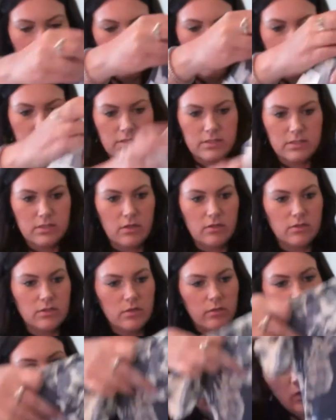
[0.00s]
And this is
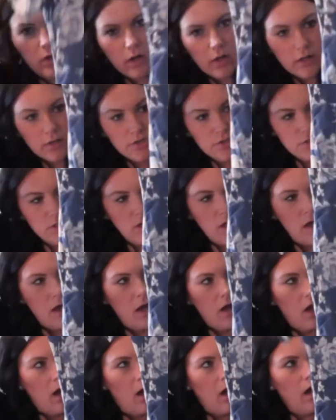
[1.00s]
also in a large.
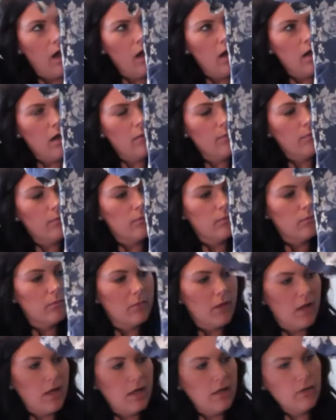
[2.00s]
I
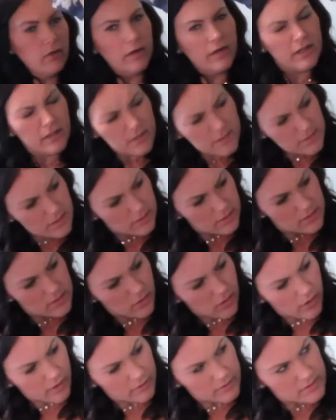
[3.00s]
don't know, I need to see this
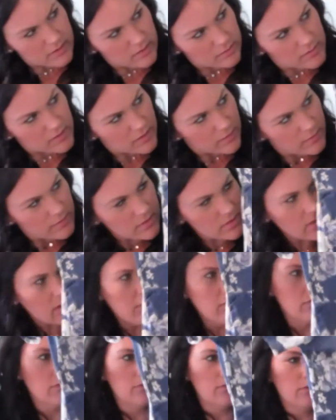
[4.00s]
on. Sometimes I
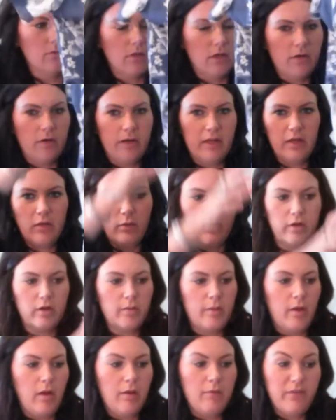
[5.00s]
don't know, I get weird
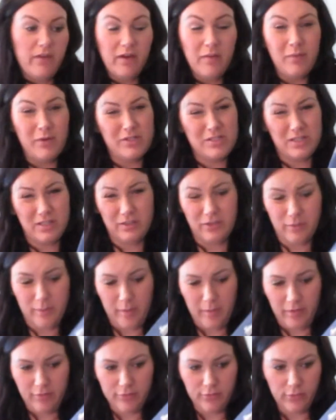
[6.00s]
about, I'm very particular about
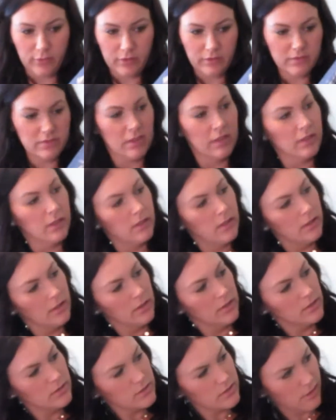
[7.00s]
my florals.
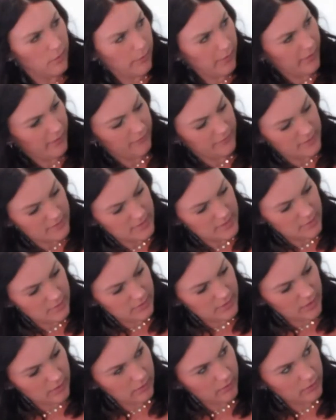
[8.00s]
So I'll have to see what
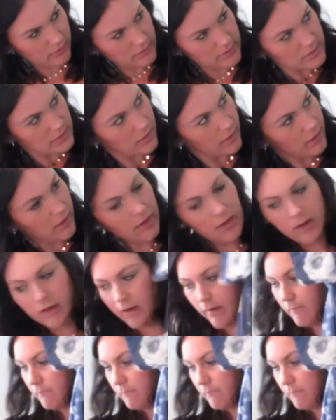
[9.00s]
that looks like.